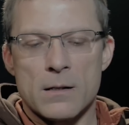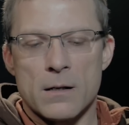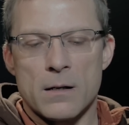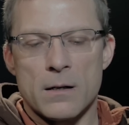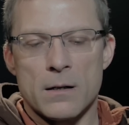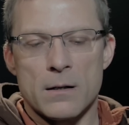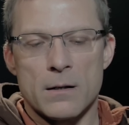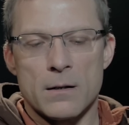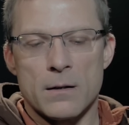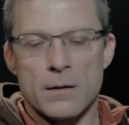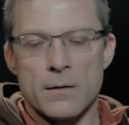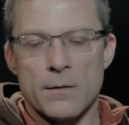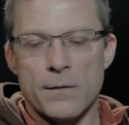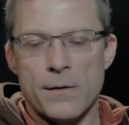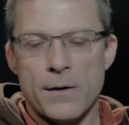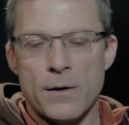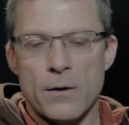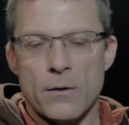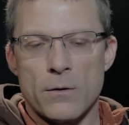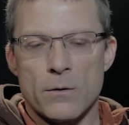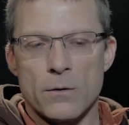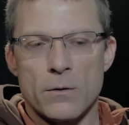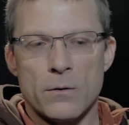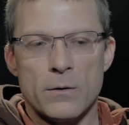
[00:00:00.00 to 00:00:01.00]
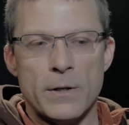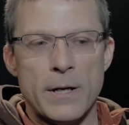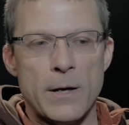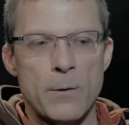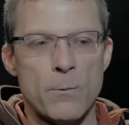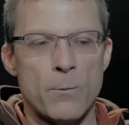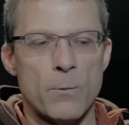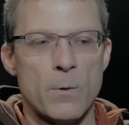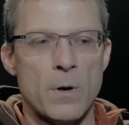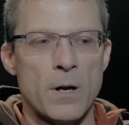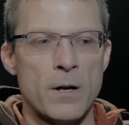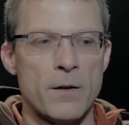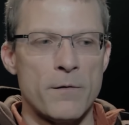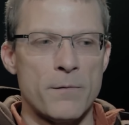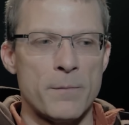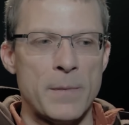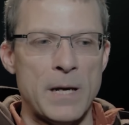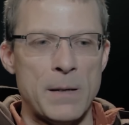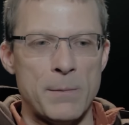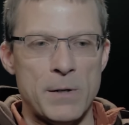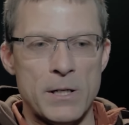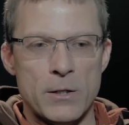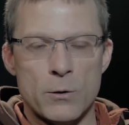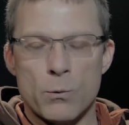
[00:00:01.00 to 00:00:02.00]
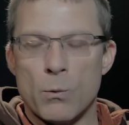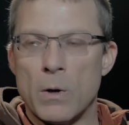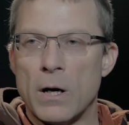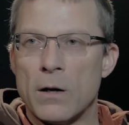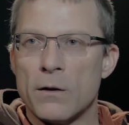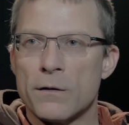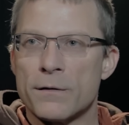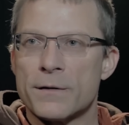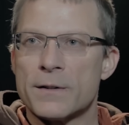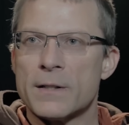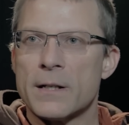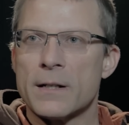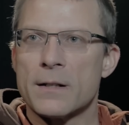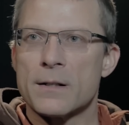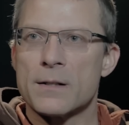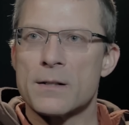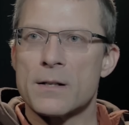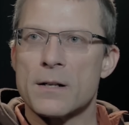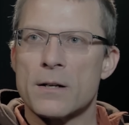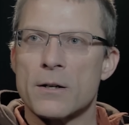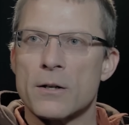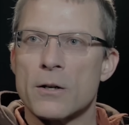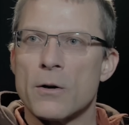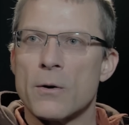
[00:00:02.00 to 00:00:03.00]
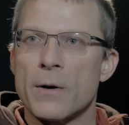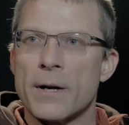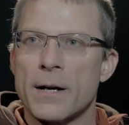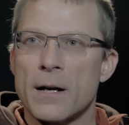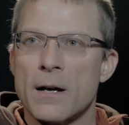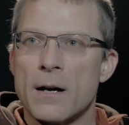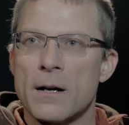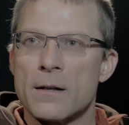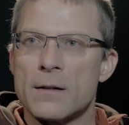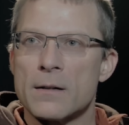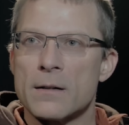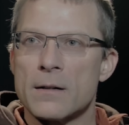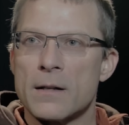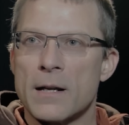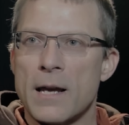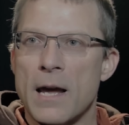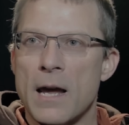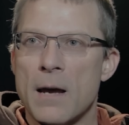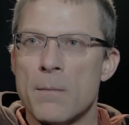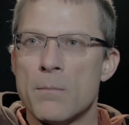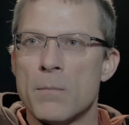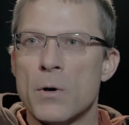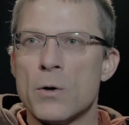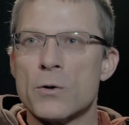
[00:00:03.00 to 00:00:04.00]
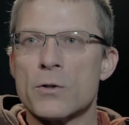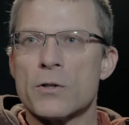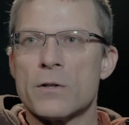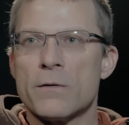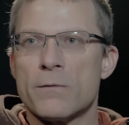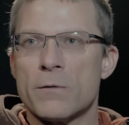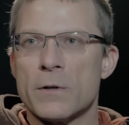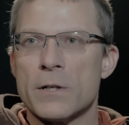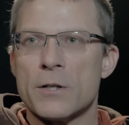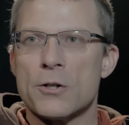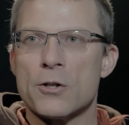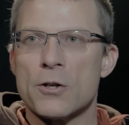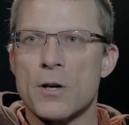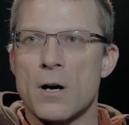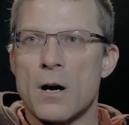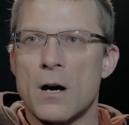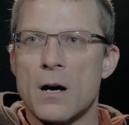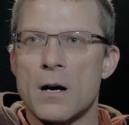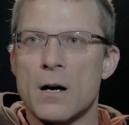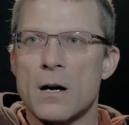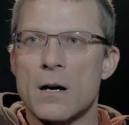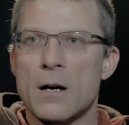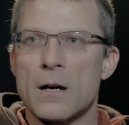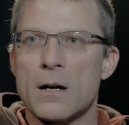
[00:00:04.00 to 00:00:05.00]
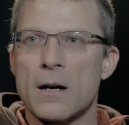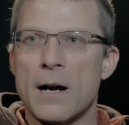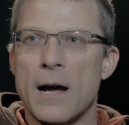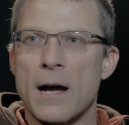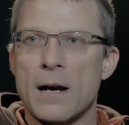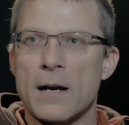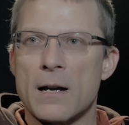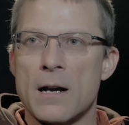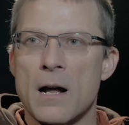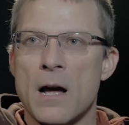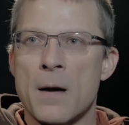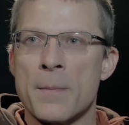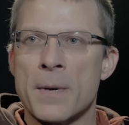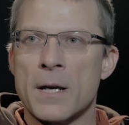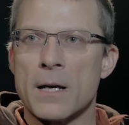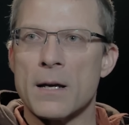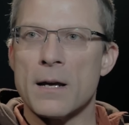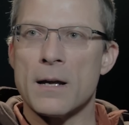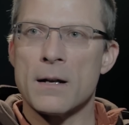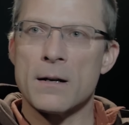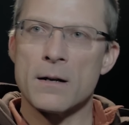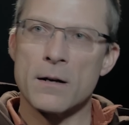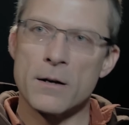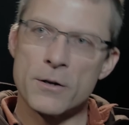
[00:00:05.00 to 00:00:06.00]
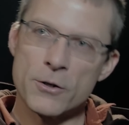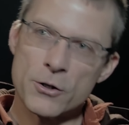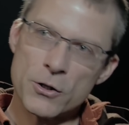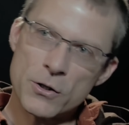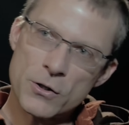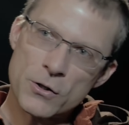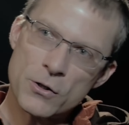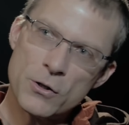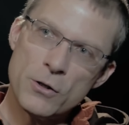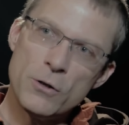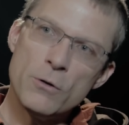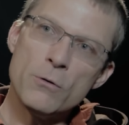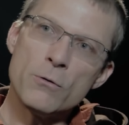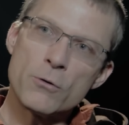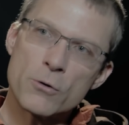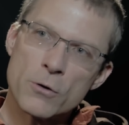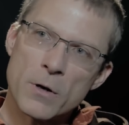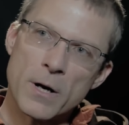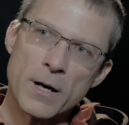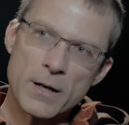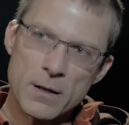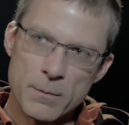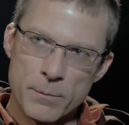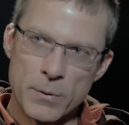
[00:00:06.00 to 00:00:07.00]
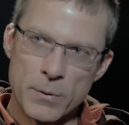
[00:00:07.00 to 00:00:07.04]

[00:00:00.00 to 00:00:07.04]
are, only one of maybe 12 things that are going on in the game, most of which are economic and are just you trying to